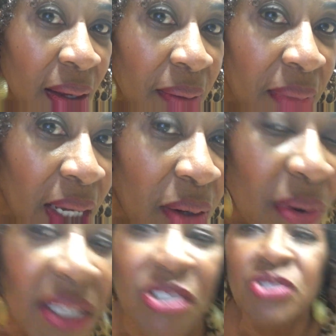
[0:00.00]
I'm not
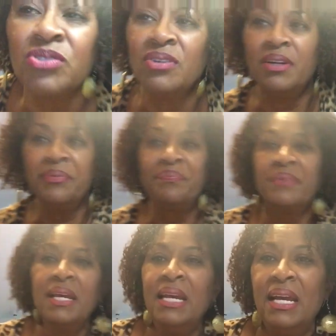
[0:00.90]
quite sure.
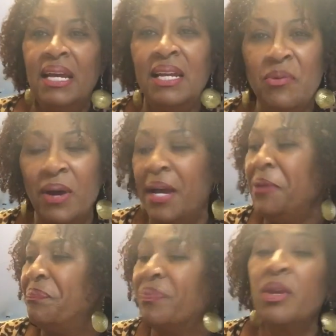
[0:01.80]
Anyway,